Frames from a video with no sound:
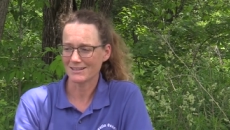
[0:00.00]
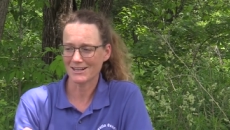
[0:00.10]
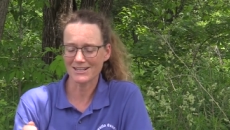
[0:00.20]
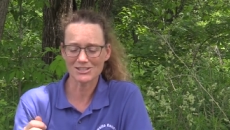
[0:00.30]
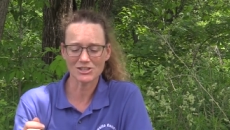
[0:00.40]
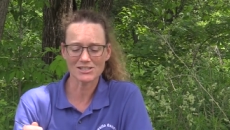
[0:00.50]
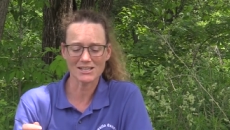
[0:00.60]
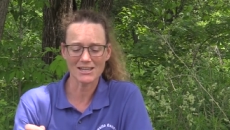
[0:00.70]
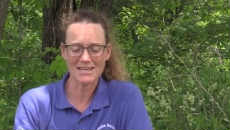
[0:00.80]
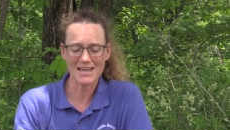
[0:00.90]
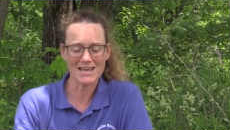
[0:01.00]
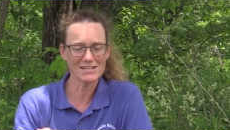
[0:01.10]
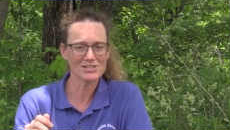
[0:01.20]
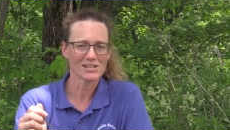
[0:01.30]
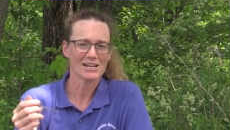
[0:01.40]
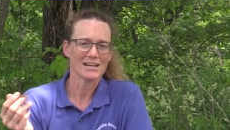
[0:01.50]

cut it just on the edge,